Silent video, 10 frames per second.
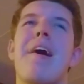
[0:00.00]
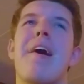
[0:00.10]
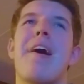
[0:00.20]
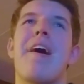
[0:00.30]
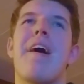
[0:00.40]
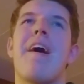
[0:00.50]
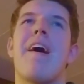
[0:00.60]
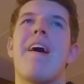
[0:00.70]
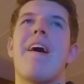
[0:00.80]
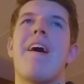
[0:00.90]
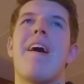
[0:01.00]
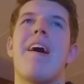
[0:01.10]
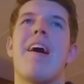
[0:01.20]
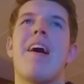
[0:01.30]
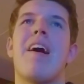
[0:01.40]

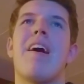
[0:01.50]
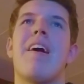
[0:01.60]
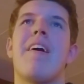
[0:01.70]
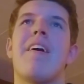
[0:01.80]
[no speech]